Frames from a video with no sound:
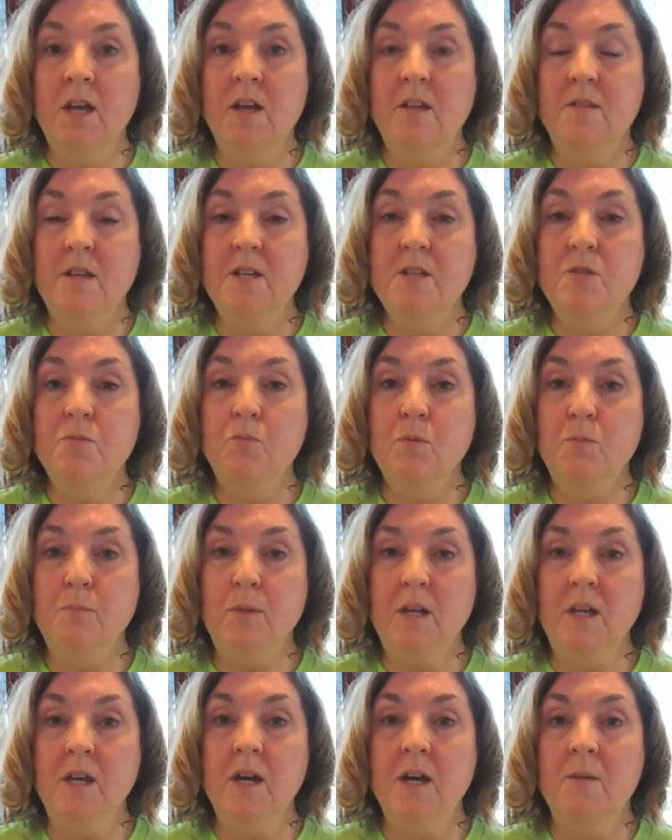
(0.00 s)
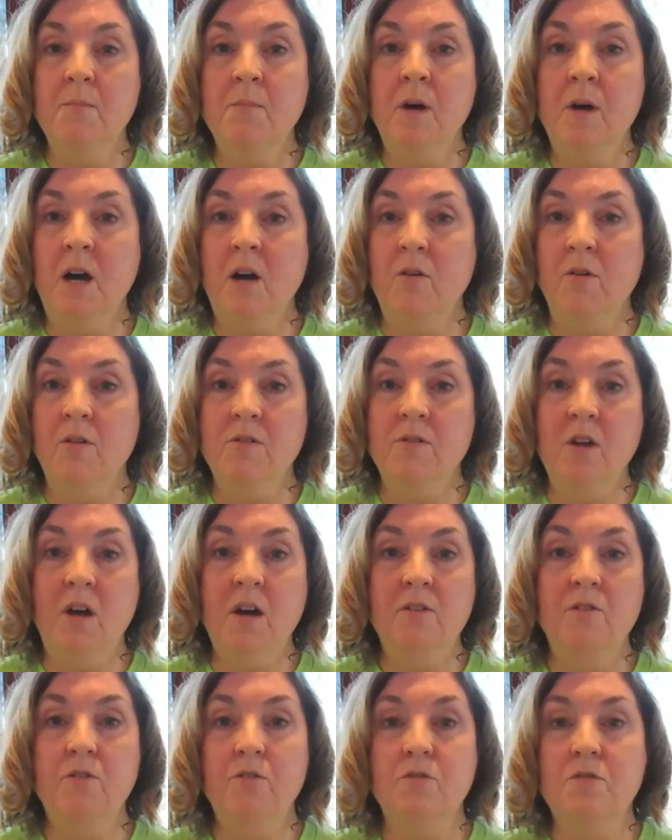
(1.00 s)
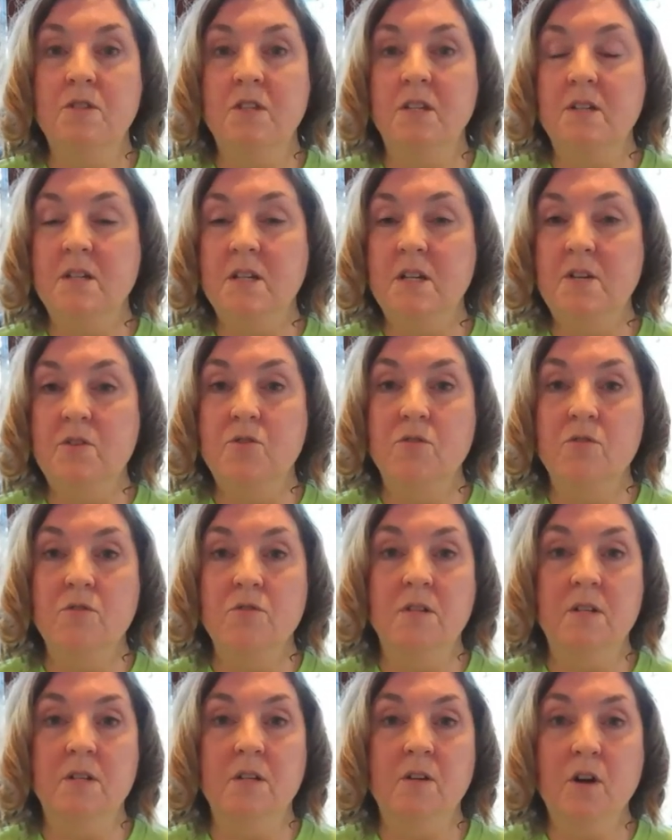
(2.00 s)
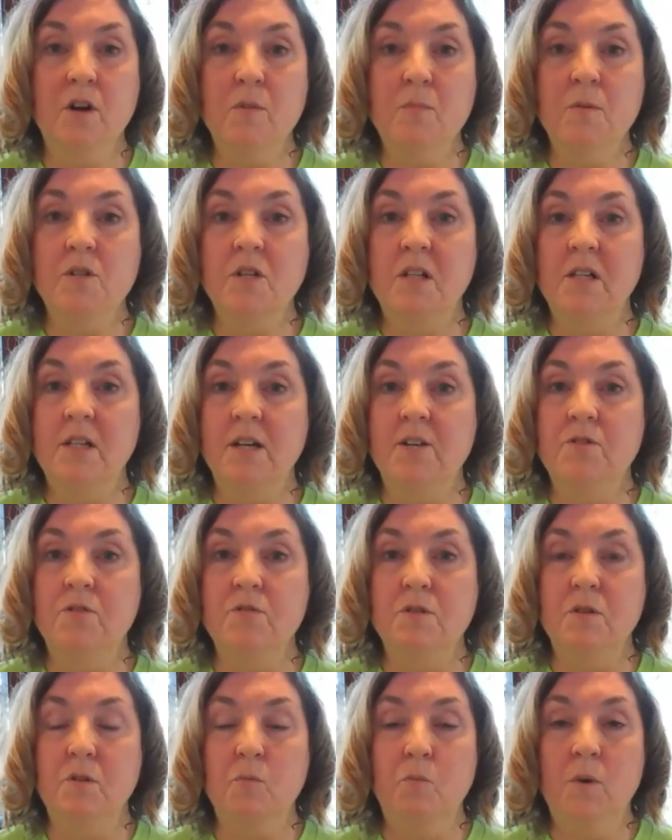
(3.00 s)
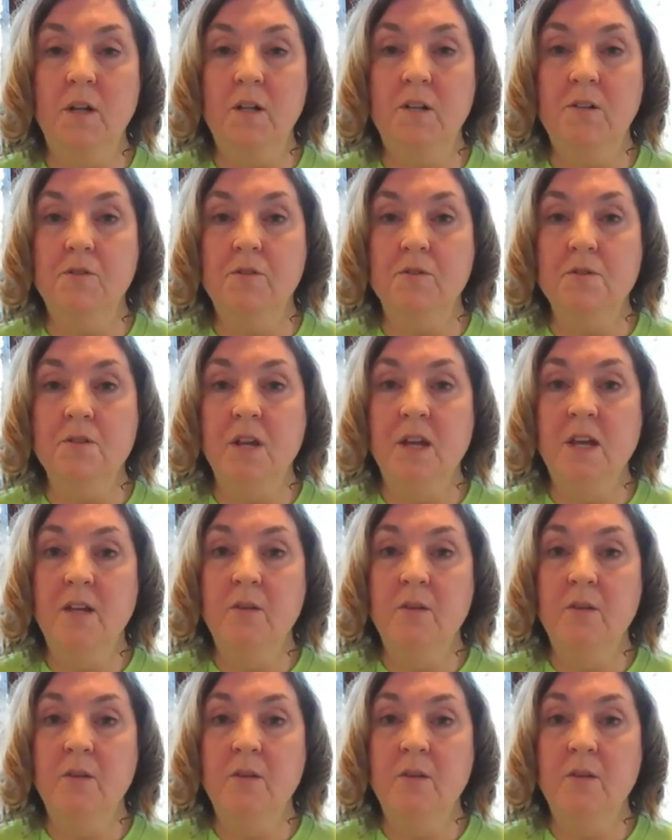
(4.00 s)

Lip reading: These will become our doctors and teachers and garbage collectors and welders.